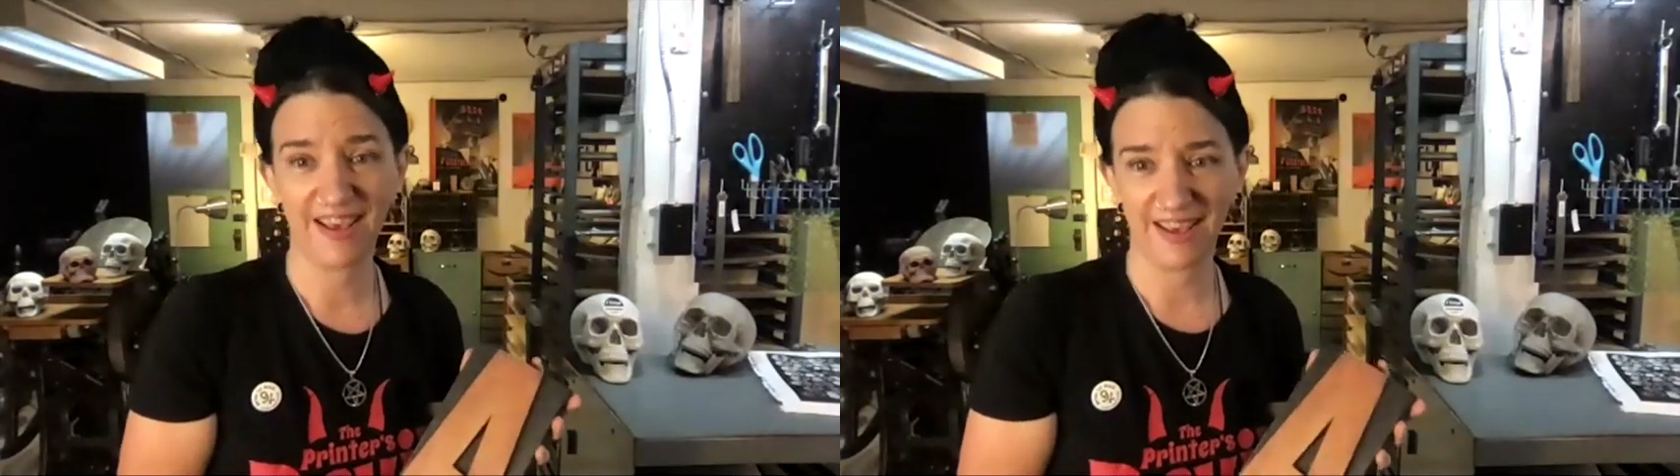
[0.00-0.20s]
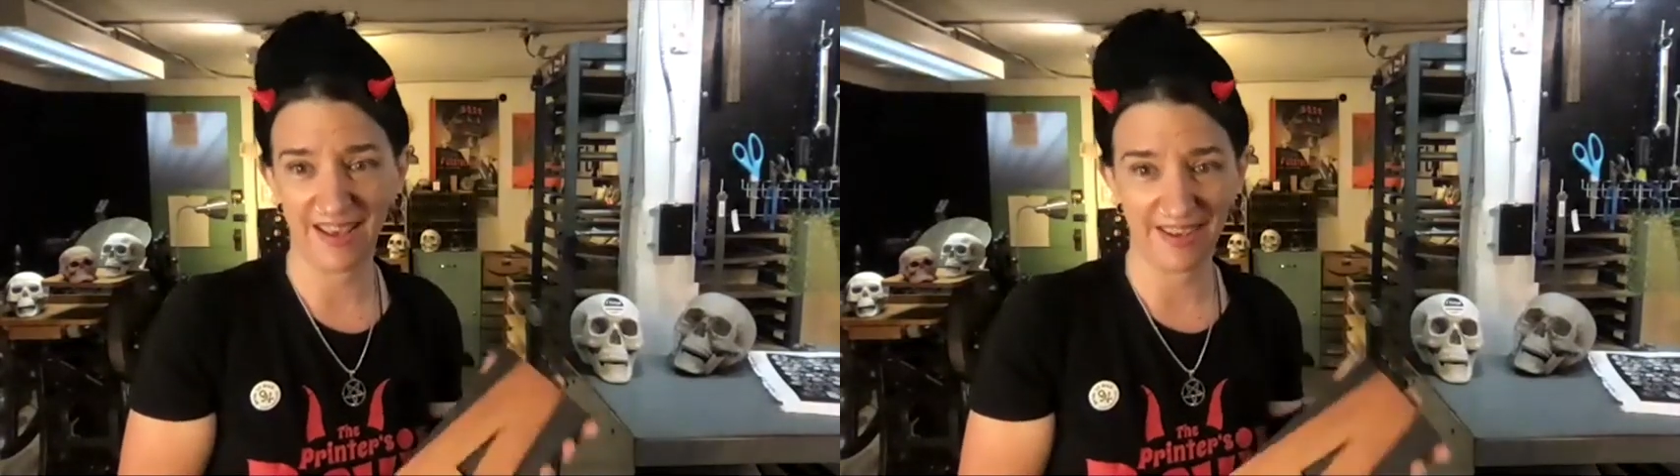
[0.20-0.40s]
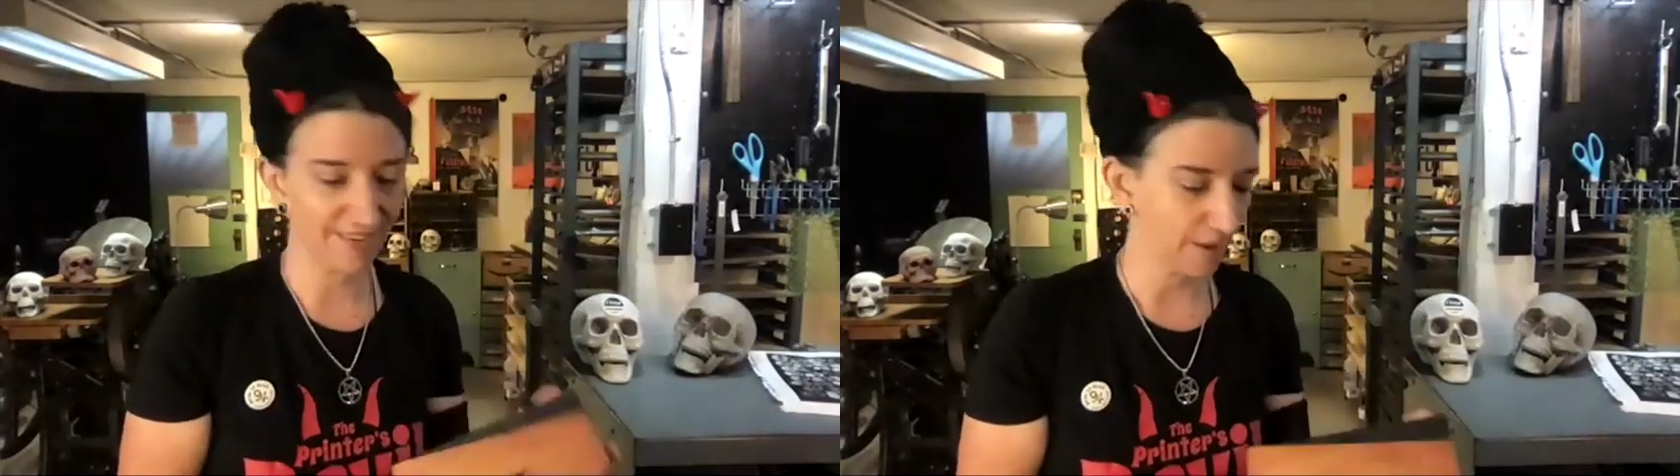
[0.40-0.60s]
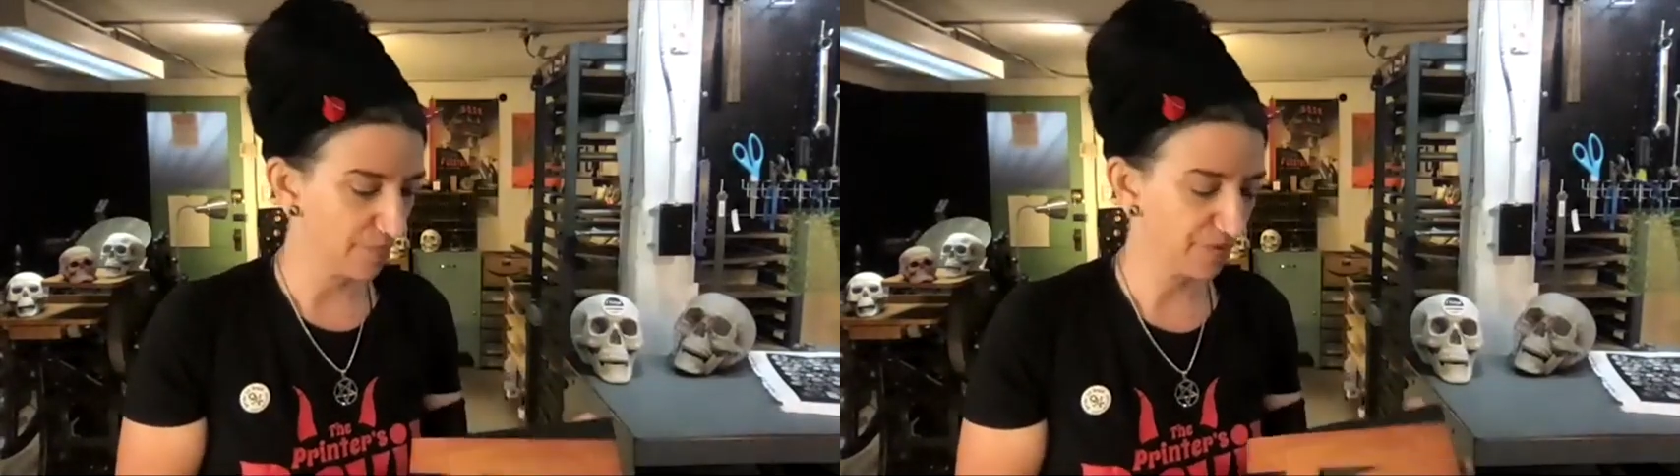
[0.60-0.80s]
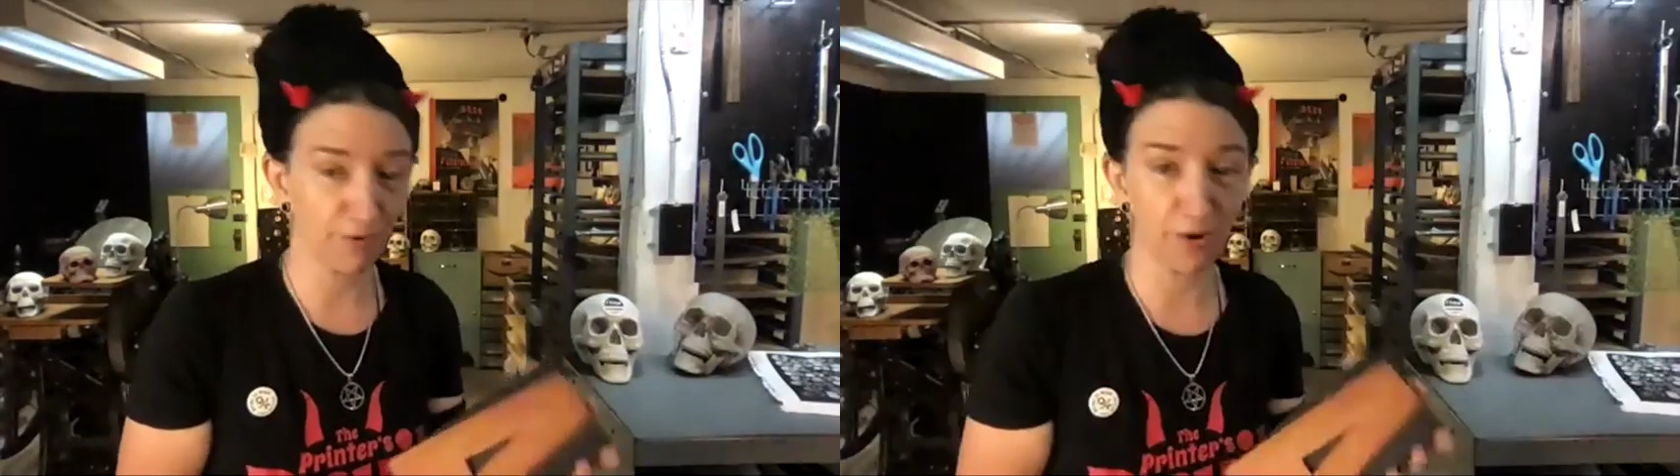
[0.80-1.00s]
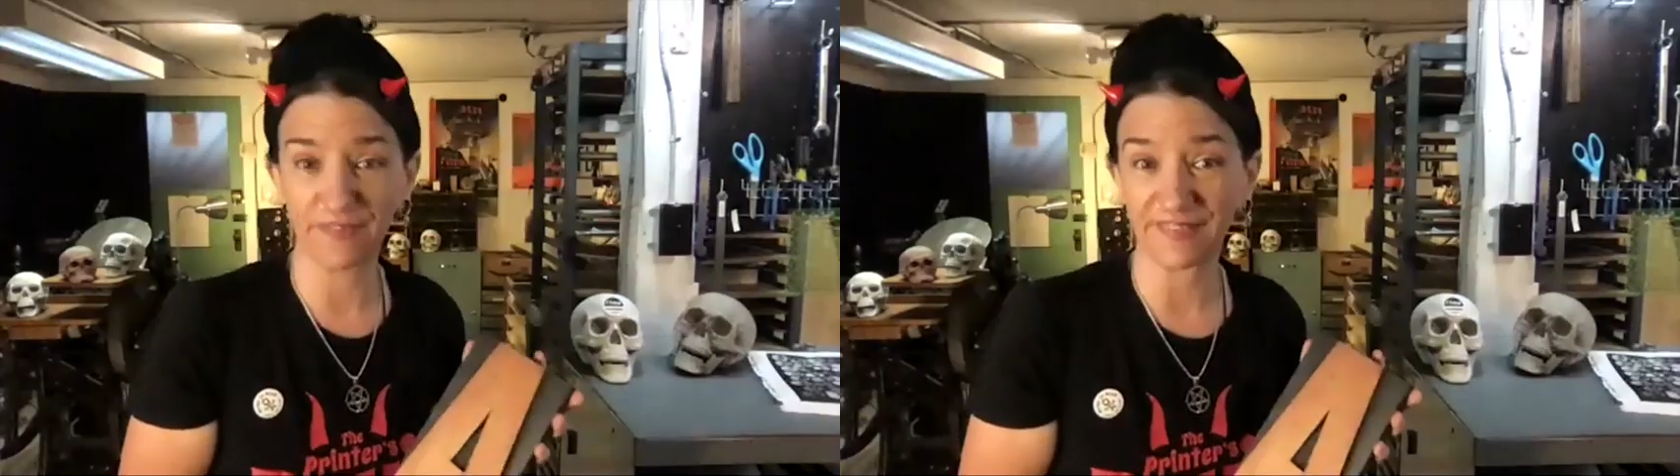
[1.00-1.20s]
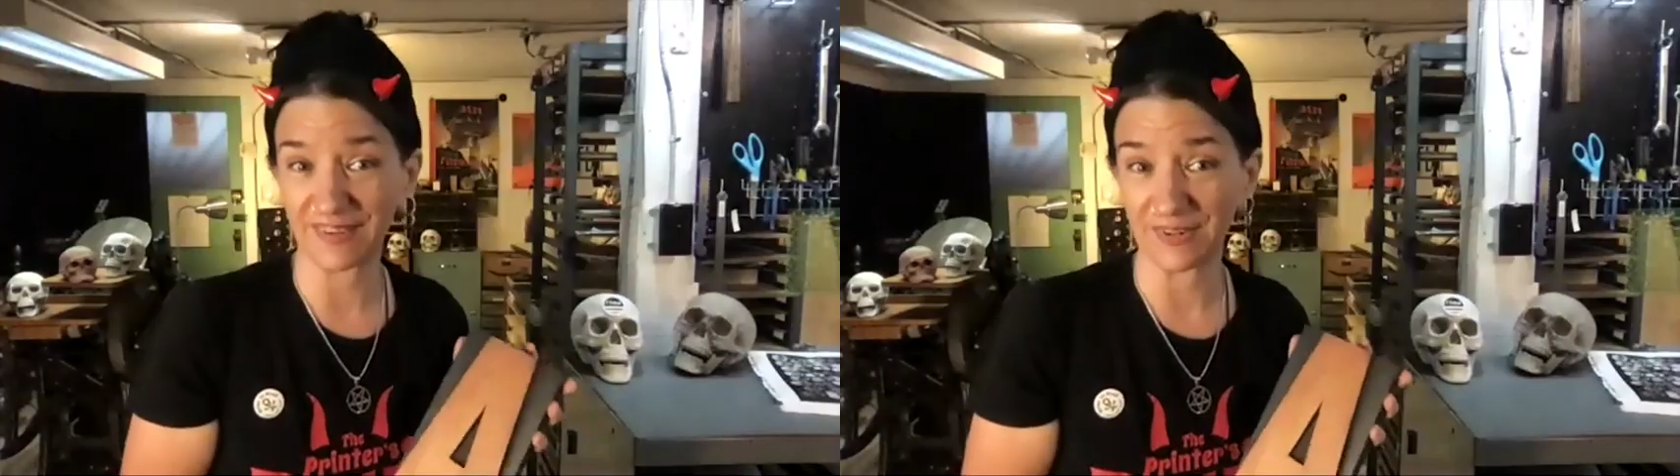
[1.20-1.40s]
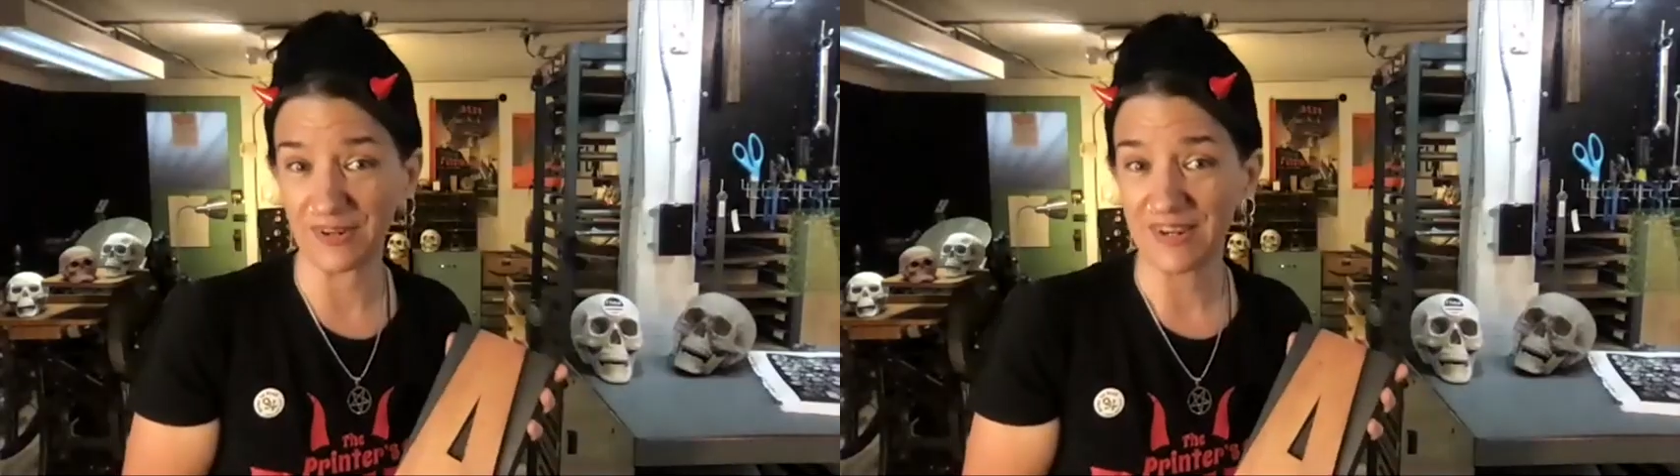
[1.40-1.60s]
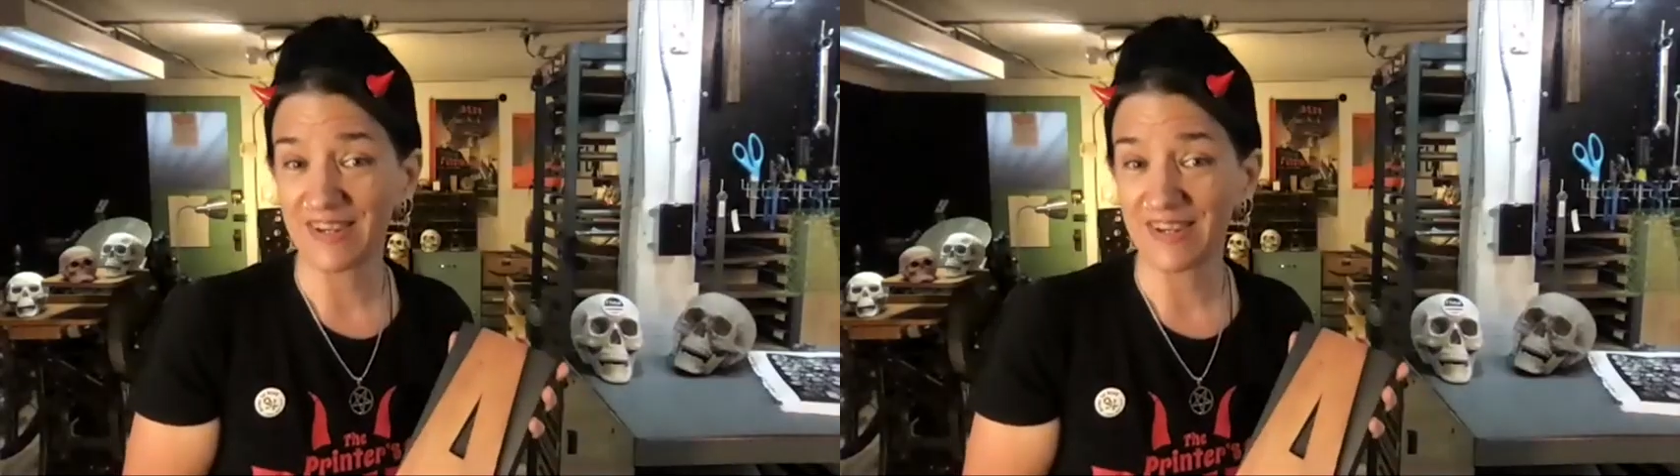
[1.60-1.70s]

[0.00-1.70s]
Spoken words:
And I'm thrilled that they're